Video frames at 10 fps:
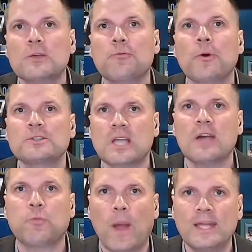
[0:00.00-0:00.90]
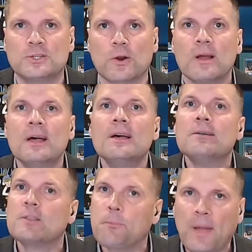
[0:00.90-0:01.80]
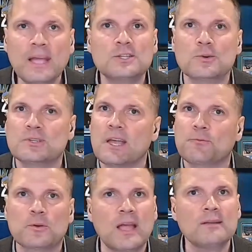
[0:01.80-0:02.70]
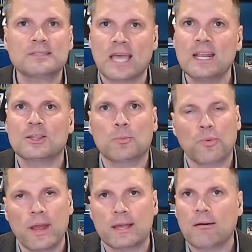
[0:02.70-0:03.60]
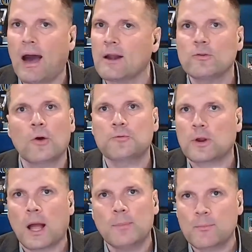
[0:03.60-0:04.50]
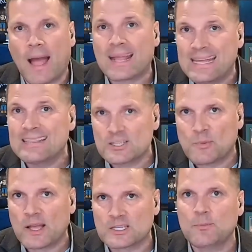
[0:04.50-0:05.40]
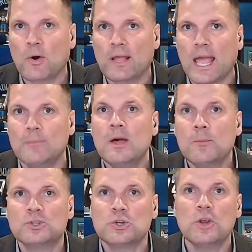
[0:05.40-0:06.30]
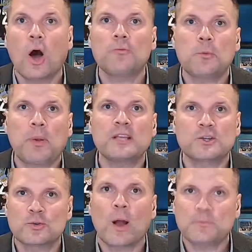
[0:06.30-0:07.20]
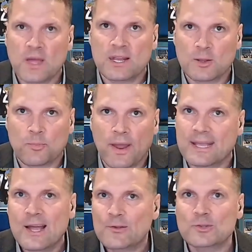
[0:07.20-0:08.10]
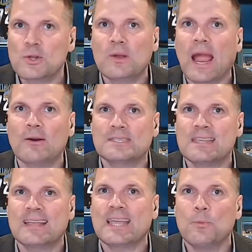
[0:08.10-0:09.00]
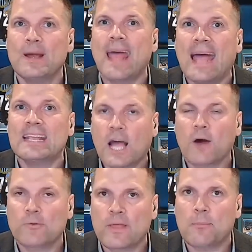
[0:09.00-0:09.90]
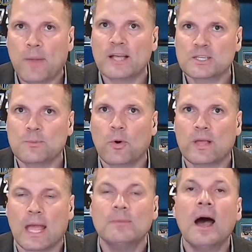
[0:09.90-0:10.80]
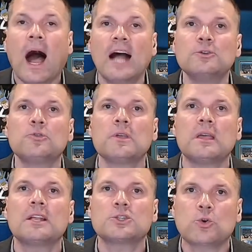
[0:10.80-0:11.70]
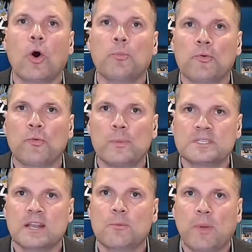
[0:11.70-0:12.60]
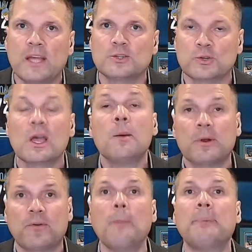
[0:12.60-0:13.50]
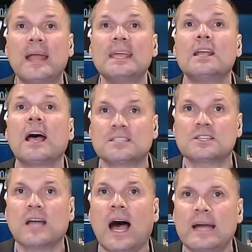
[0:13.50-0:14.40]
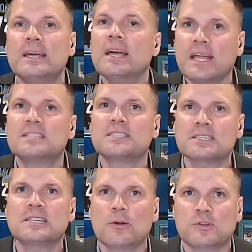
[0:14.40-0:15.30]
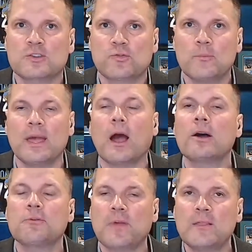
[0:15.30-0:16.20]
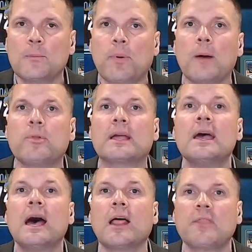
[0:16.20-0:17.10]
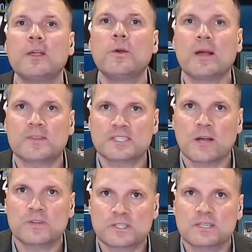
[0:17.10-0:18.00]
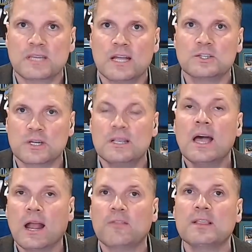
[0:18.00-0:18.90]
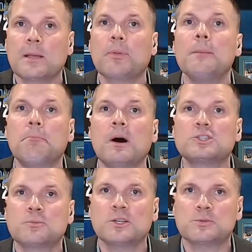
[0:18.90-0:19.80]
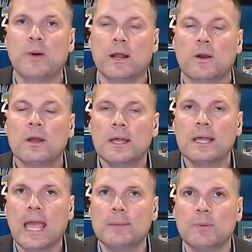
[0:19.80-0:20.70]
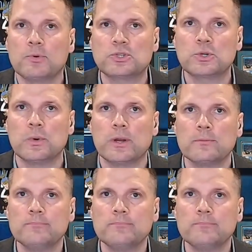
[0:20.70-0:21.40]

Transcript: the first half wager, the Pacers, if they're down ten at the break, I don't know if they're coming back in this basketball game, but you know if the Pacers are up ten at the break, there's no guarantee that they win and cover that basketball game. I do think you get a strong performance out of the Pacers, but if I'm betting it as a side, it's the Celtics for me. I'm going to fade the public, and I think you got the Celtics' attention, yeah. and I think they play much, much better in game number two here.